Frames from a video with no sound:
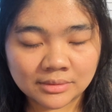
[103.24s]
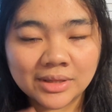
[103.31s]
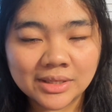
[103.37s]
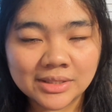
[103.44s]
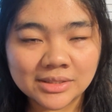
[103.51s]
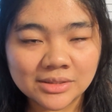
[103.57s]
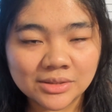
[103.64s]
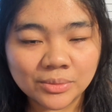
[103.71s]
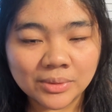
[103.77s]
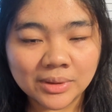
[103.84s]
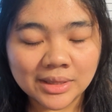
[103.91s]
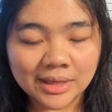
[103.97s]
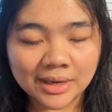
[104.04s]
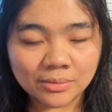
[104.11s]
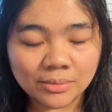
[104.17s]
This is the
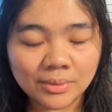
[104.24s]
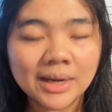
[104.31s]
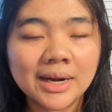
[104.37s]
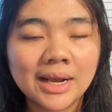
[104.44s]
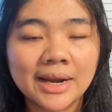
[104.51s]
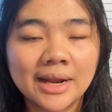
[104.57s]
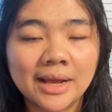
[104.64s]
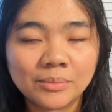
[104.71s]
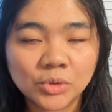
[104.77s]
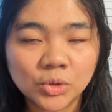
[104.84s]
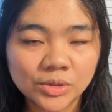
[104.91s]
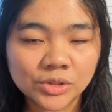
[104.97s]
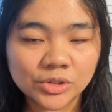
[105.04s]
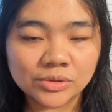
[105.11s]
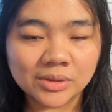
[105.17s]
one that I want and I'm
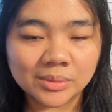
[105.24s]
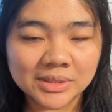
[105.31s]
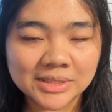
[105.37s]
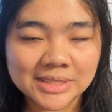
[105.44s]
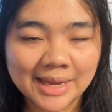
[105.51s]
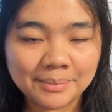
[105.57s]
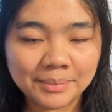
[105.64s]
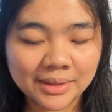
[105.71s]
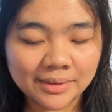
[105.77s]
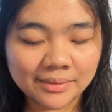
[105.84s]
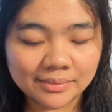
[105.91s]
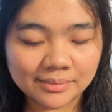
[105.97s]
going to double tap it.